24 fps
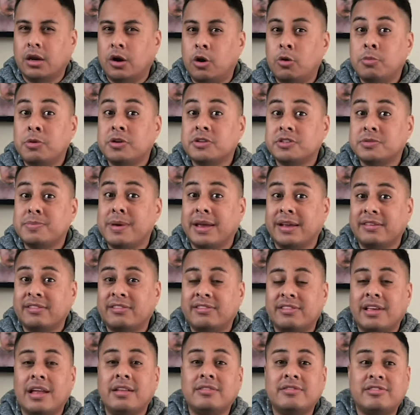almost makes
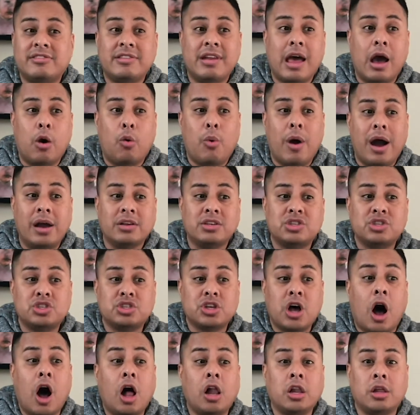sense now why
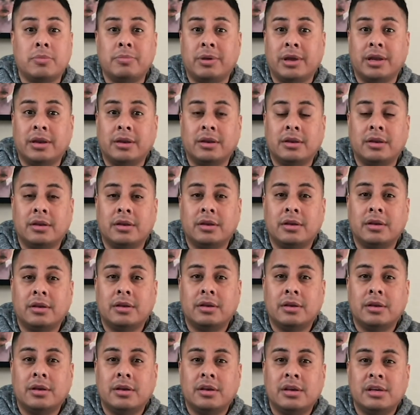Solomon
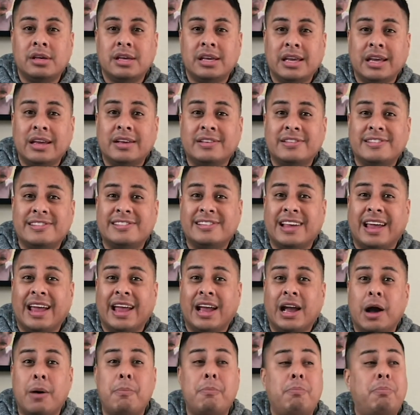is
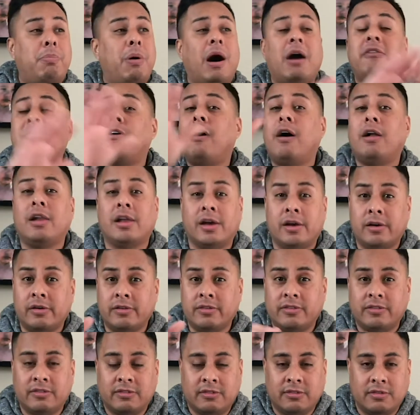saying, above all else,